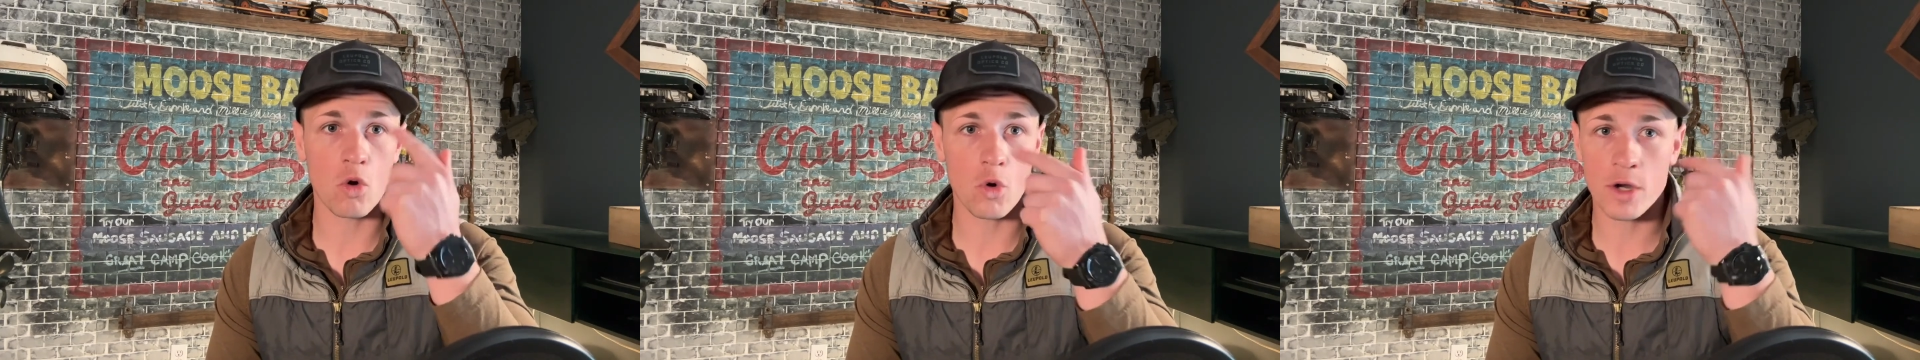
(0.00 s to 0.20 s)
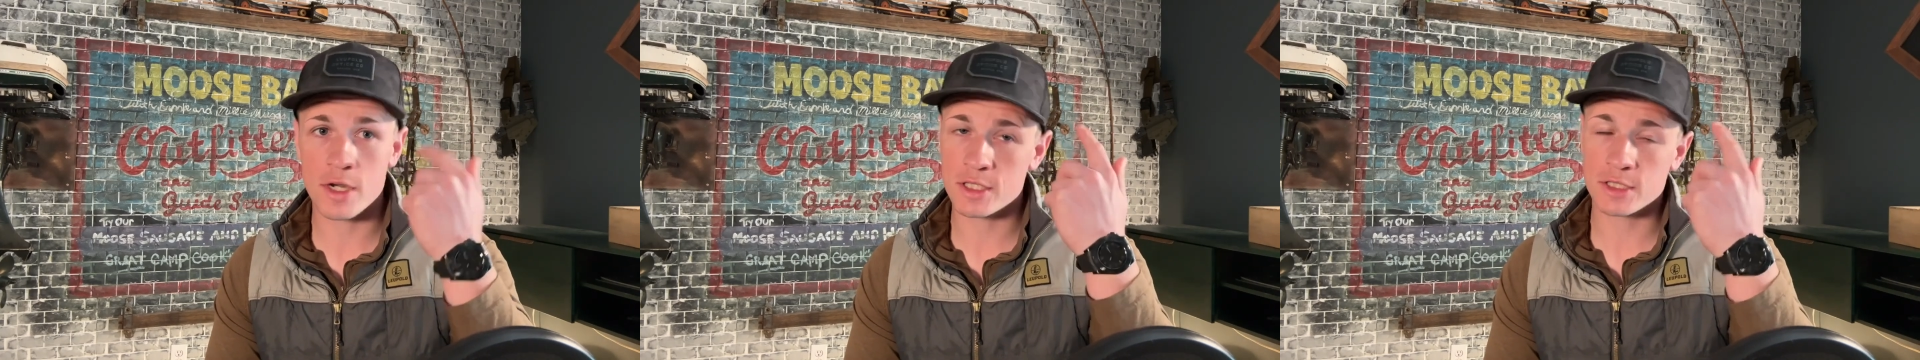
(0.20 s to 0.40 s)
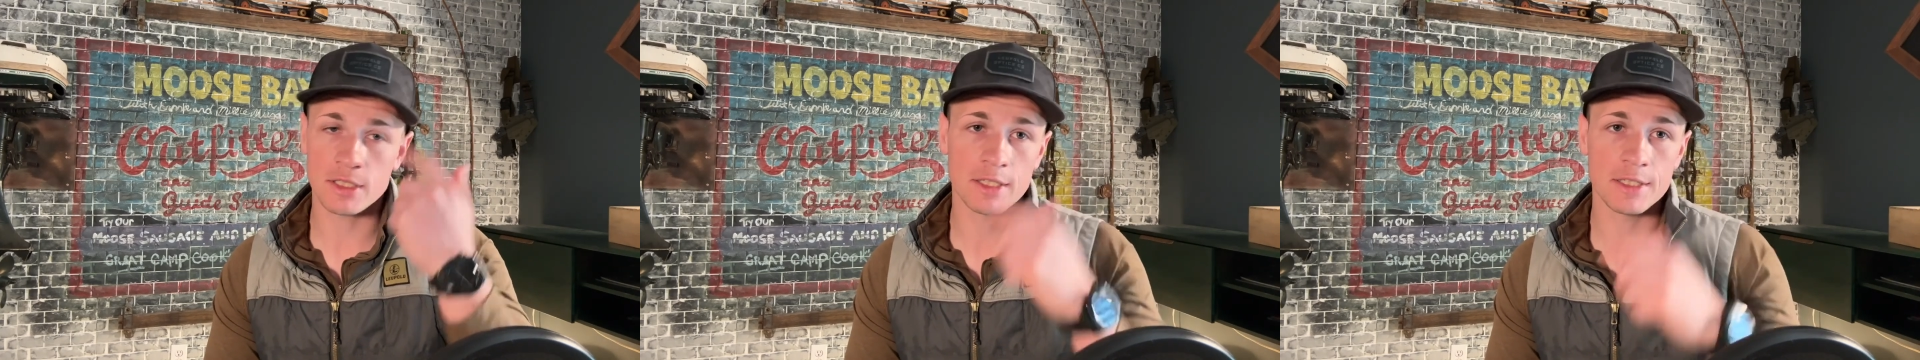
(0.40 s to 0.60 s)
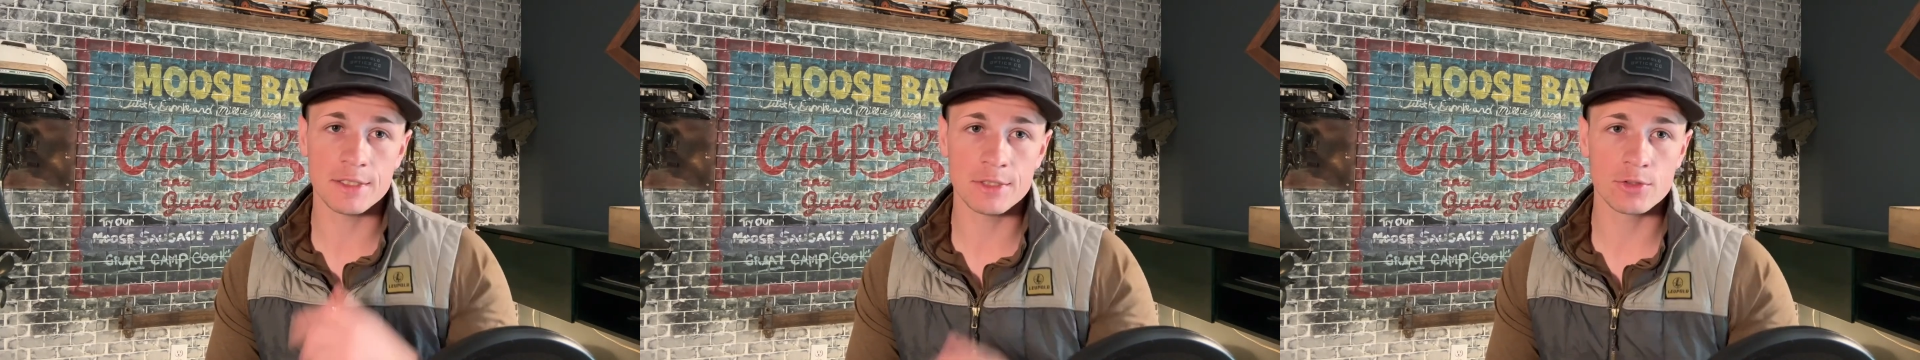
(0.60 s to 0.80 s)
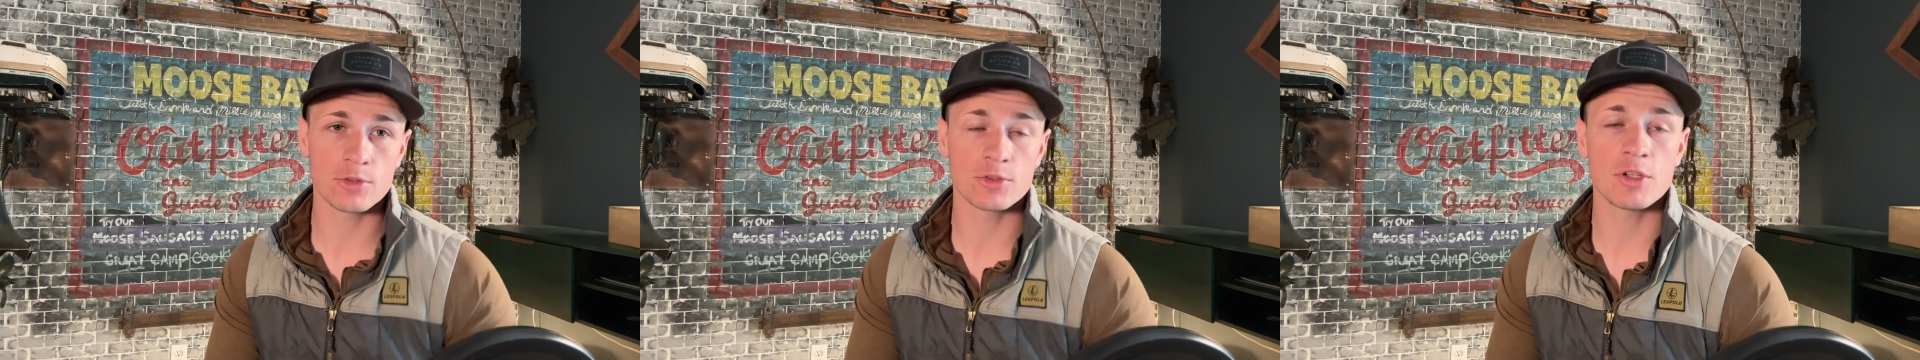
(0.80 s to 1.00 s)
orange
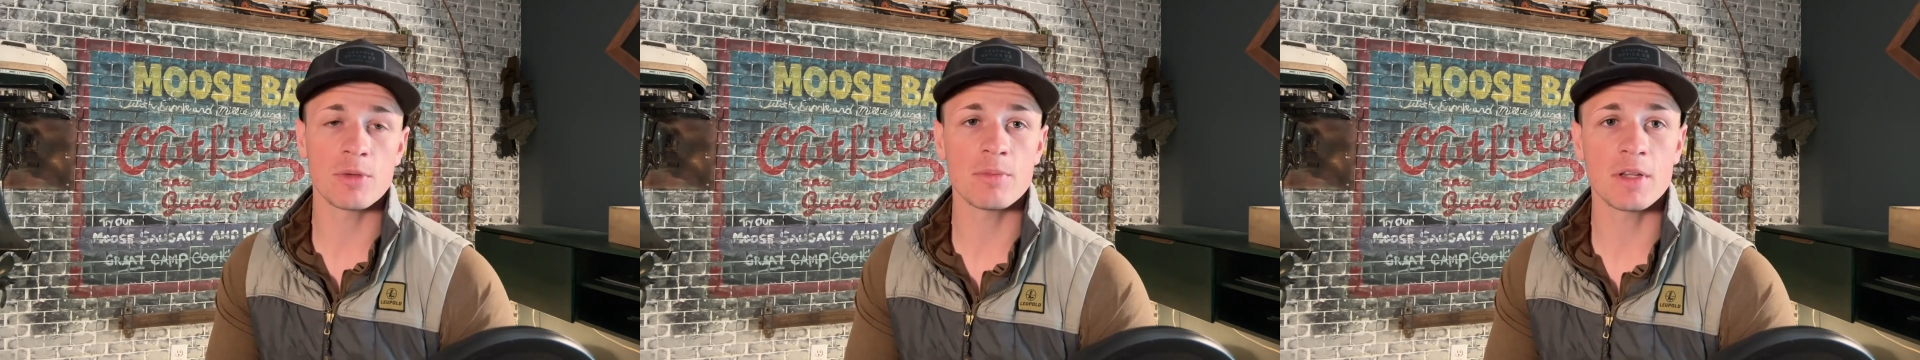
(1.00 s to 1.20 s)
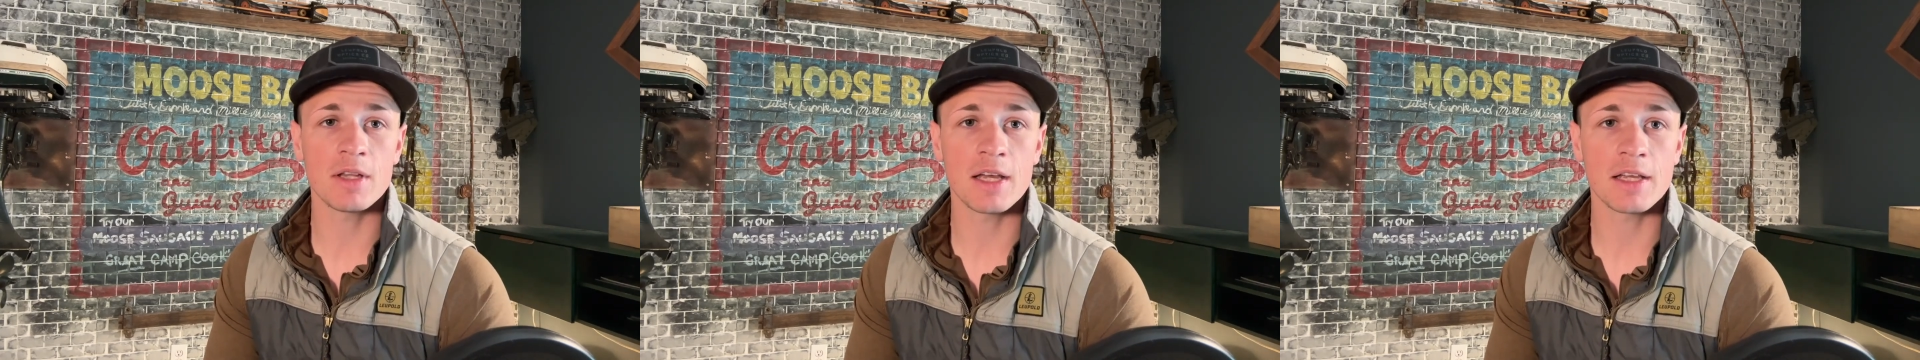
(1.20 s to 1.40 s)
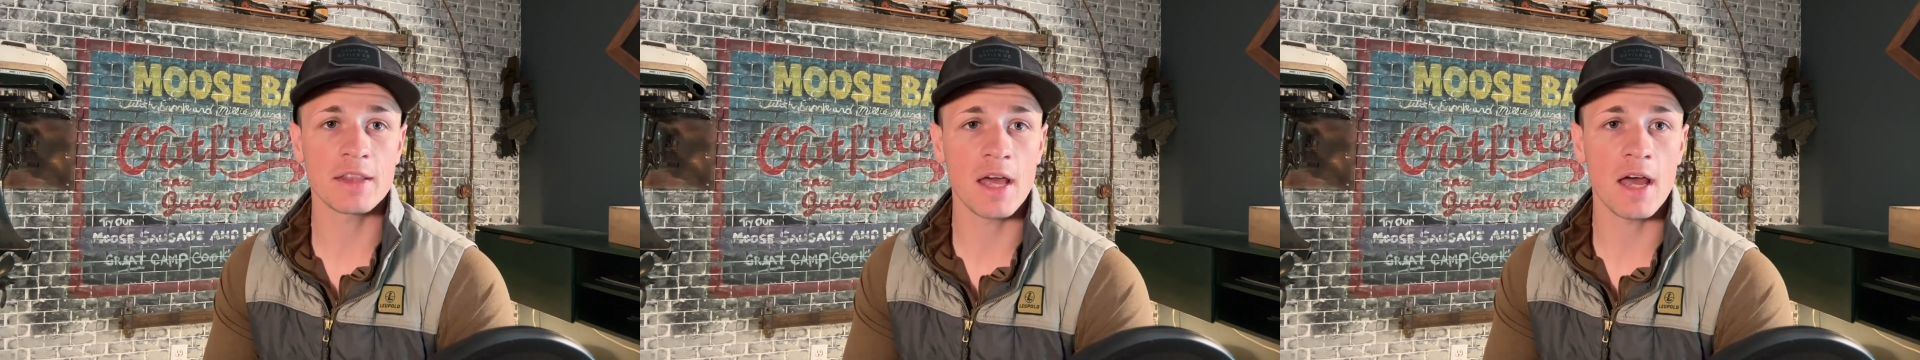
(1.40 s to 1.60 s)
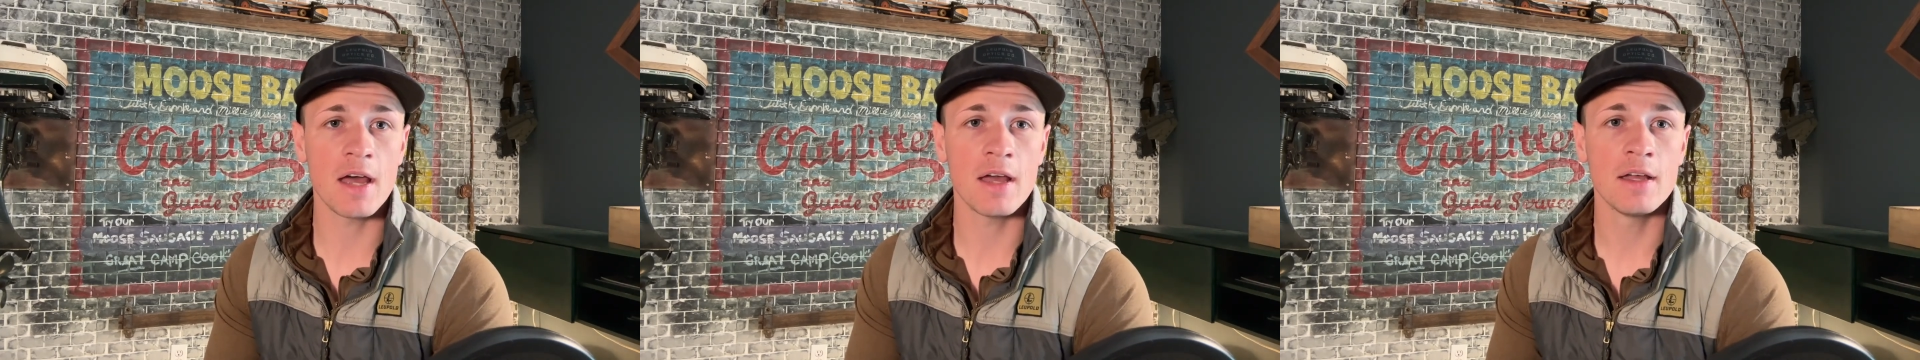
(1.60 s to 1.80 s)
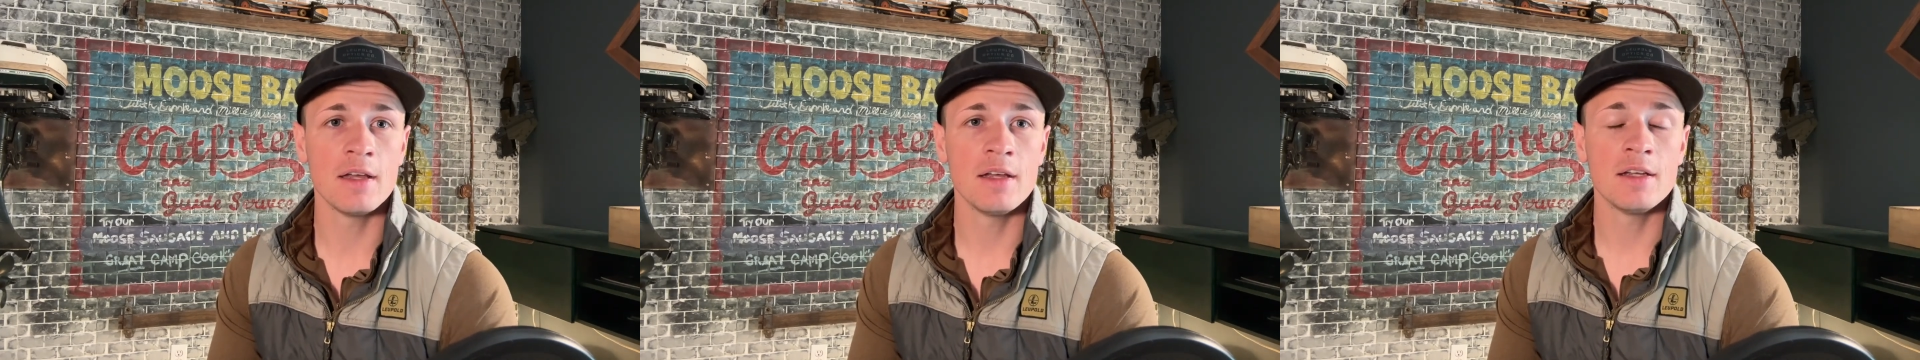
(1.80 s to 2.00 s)
lens or something like that.